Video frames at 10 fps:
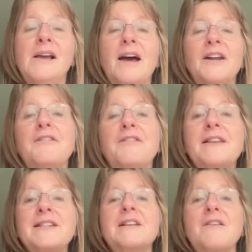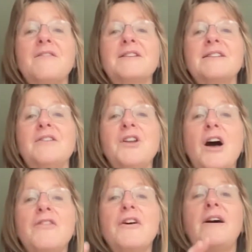And I think this is
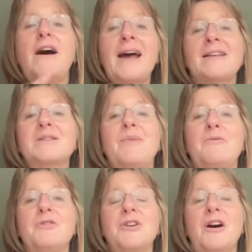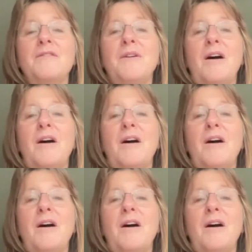another aspect which I